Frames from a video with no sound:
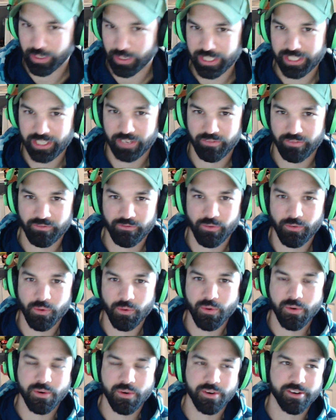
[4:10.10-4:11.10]

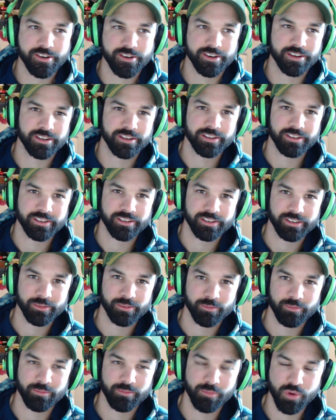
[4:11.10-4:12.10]
for
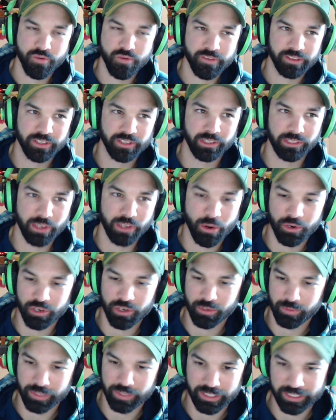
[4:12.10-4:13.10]
moving the loader was